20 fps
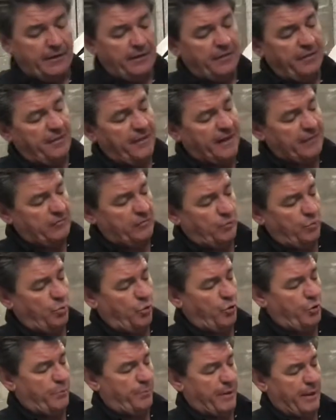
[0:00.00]
that's a
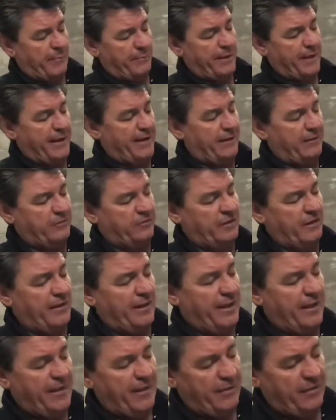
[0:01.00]
water pump housing.
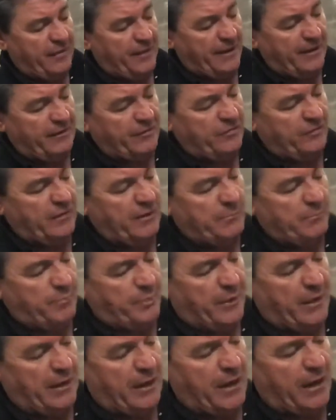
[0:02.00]
There's the
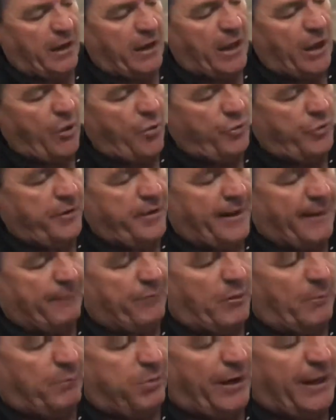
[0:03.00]
impeller loaded up. The
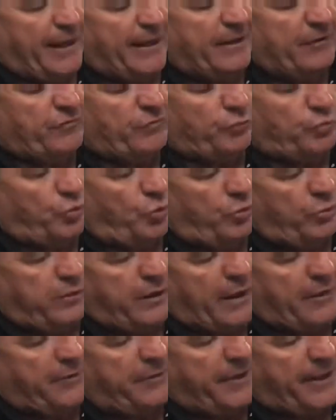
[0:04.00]
blades are all
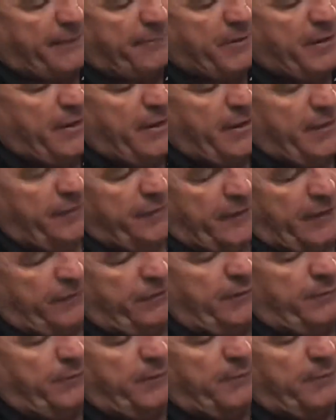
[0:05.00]
loaded up. The